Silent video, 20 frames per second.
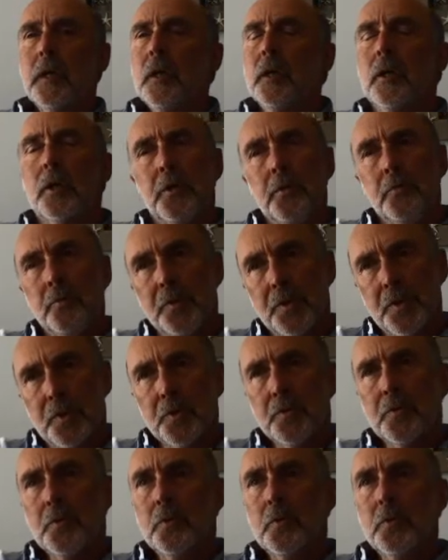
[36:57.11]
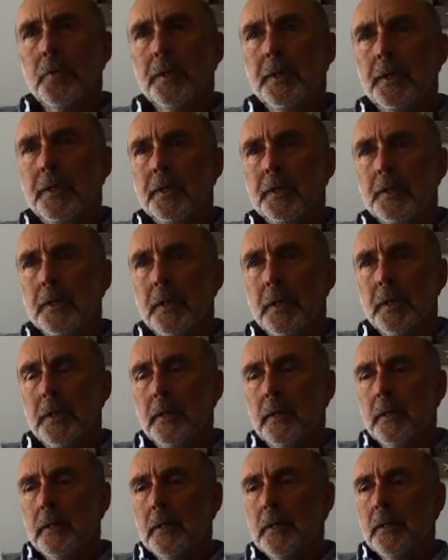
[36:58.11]
Healing with Stories,
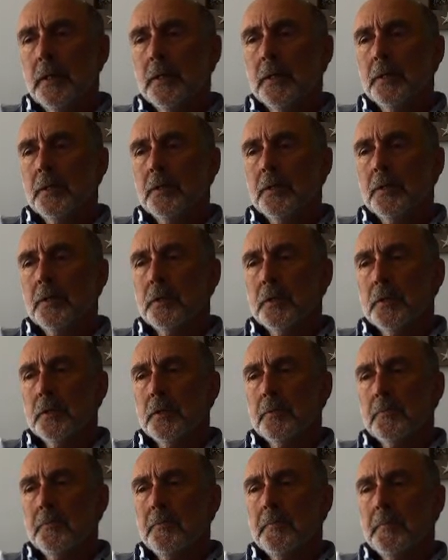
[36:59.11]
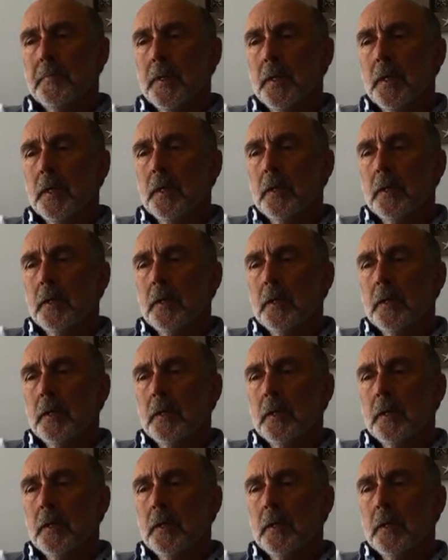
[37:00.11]
and um,